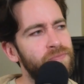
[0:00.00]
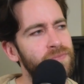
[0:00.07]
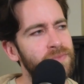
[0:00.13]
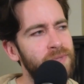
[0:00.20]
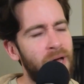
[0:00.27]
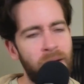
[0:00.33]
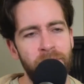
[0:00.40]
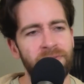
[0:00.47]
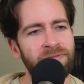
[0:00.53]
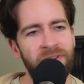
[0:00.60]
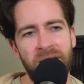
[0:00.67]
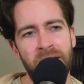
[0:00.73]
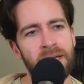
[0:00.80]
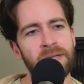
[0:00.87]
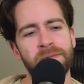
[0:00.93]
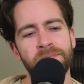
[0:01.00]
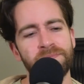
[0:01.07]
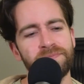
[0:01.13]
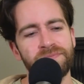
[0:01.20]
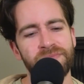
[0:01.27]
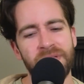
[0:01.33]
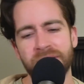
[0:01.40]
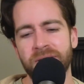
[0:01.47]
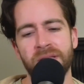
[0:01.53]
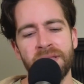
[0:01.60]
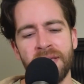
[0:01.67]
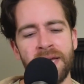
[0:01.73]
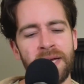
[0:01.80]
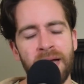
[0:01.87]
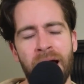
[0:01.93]
I'm a fan. That's the
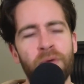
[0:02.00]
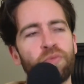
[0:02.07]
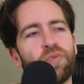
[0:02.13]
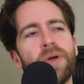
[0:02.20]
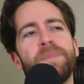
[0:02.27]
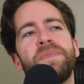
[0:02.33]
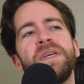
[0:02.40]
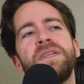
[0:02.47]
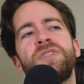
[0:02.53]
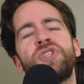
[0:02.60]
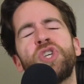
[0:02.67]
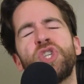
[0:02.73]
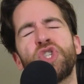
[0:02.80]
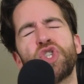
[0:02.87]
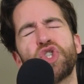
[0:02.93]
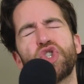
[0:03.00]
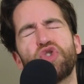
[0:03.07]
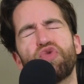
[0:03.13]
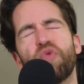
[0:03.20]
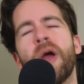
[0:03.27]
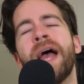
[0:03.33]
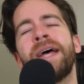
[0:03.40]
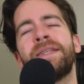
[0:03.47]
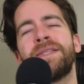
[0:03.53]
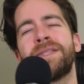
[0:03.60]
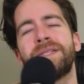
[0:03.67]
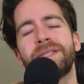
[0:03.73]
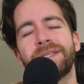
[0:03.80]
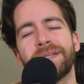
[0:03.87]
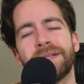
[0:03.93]
thing. I rip these to
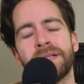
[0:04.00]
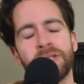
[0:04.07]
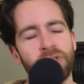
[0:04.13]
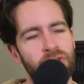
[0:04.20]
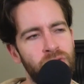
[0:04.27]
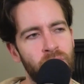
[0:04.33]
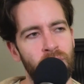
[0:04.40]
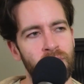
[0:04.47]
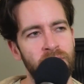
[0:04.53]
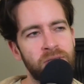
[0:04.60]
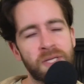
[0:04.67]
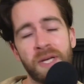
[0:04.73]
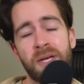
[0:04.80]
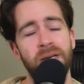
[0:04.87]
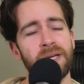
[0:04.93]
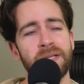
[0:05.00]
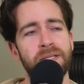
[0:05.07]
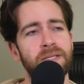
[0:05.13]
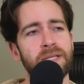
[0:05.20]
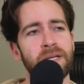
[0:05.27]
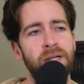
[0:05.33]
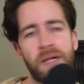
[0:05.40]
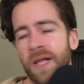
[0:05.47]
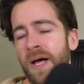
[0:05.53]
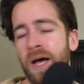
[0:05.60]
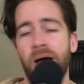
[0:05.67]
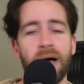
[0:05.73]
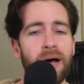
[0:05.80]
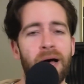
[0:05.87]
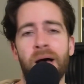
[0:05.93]
shreds, these stories. And still,
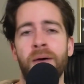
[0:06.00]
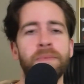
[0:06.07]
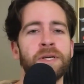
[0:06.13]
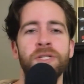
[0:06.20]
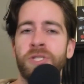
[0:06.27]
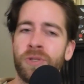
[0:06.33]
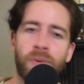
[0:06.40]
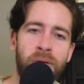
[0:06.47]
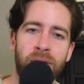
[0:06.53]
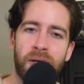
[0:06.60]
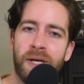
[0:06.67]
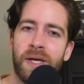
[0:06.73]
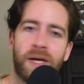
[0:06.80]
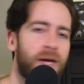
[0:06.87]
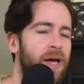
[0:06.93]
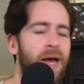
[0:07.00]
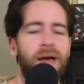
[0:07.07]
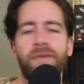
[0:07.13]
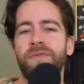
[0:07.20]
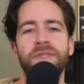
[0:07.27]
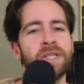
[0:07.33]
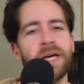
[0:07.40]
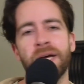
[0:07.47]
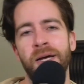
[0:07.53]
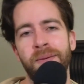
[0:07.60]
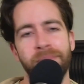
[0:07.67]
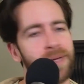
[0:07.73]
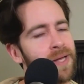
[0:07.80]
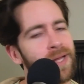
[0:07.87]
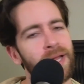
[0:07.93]
I'm into it. Every
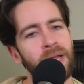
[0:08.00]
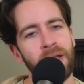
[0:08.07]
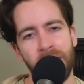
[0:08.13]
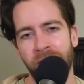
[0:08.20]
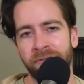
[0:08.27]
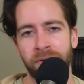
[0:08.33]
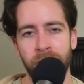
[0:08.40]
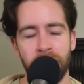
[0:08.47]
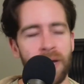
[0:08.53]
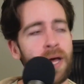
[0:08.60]
time. Love them.